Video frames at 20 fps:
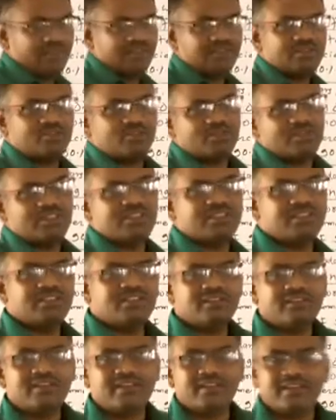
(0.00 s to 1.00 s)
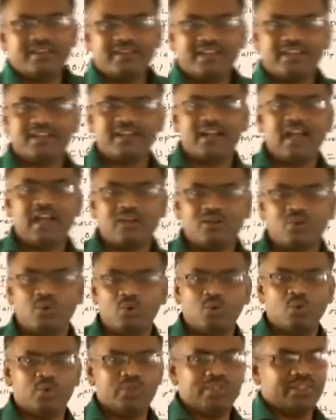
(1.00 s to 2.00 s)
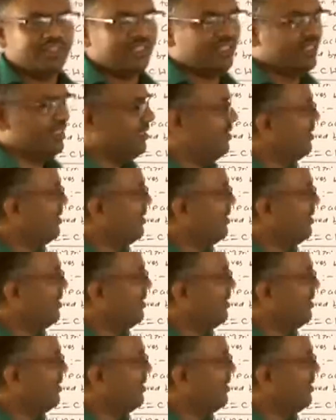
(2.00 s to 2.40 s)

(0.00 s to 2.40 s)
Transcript: So, this is the tetrachloroethene,